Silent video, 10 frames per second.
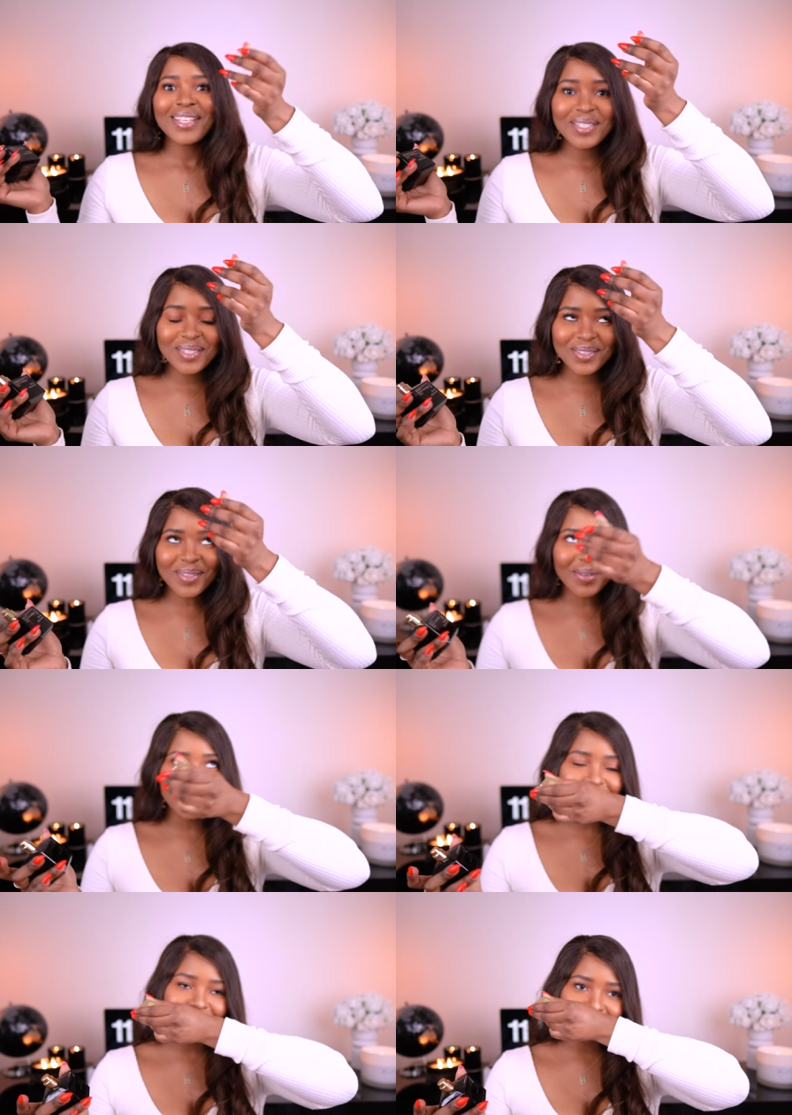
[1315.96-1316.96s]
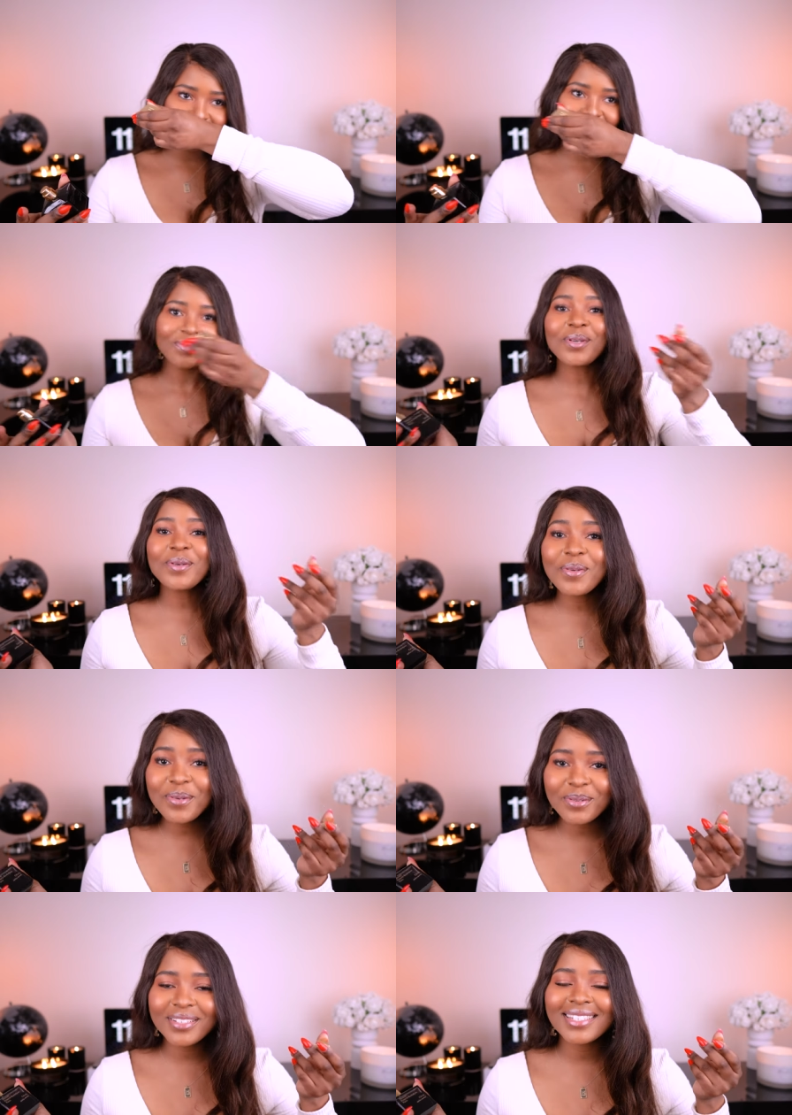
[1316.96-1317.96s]
So,
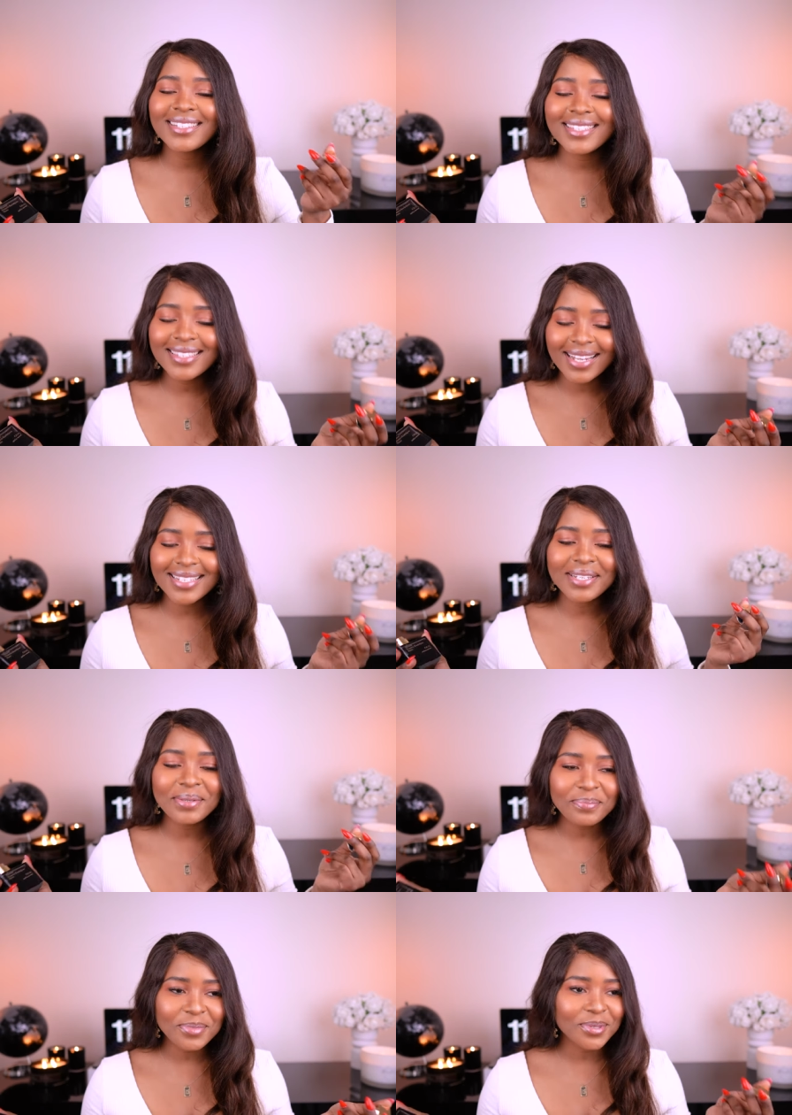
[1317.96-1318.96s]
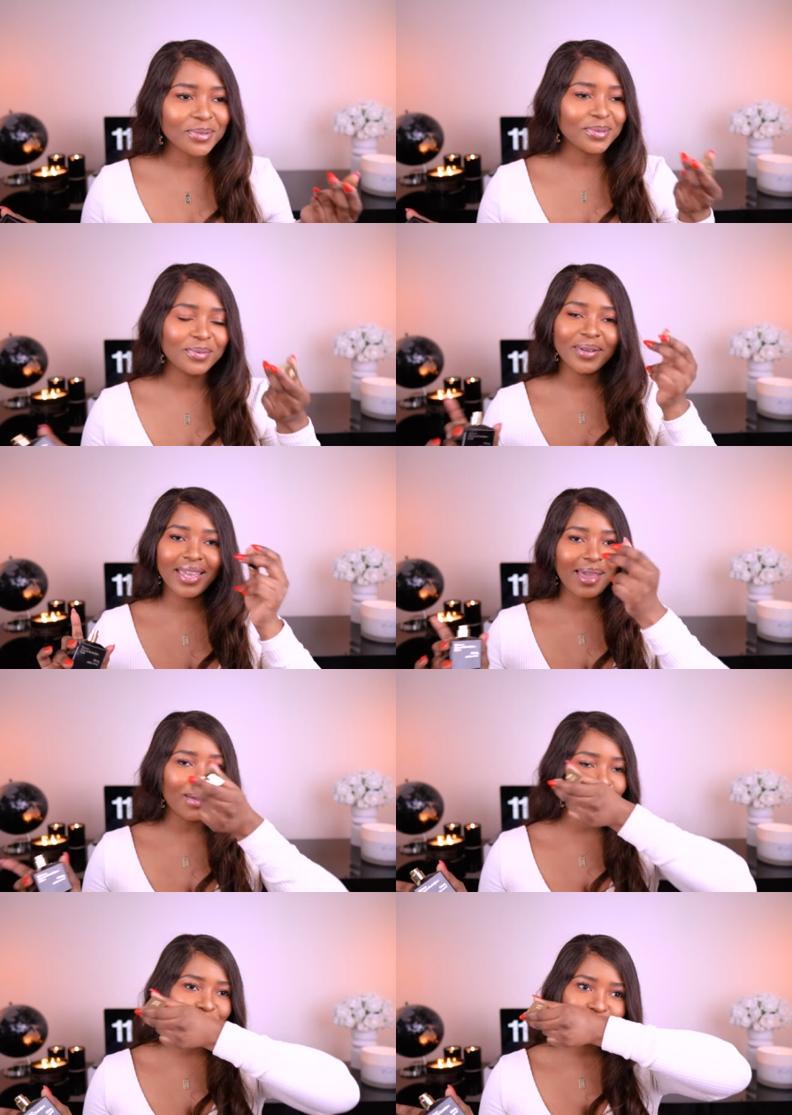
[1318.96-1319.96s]
Oud Satin Mood,
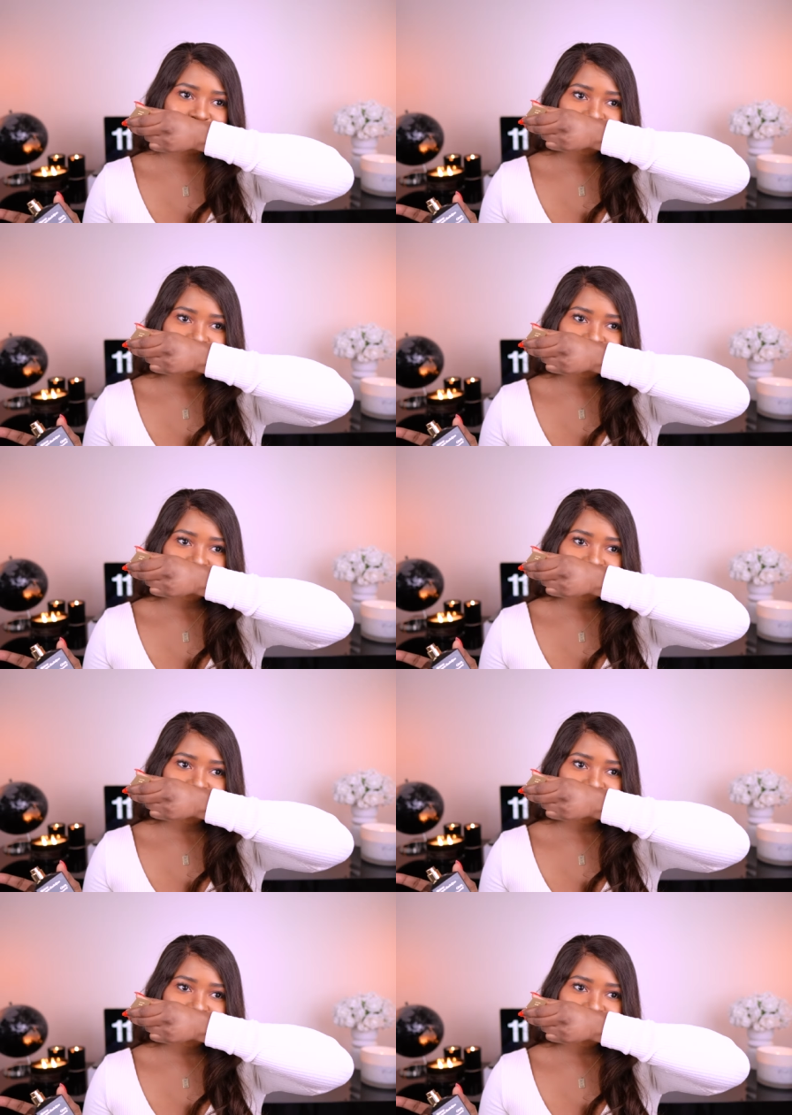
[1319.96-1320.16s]
okay.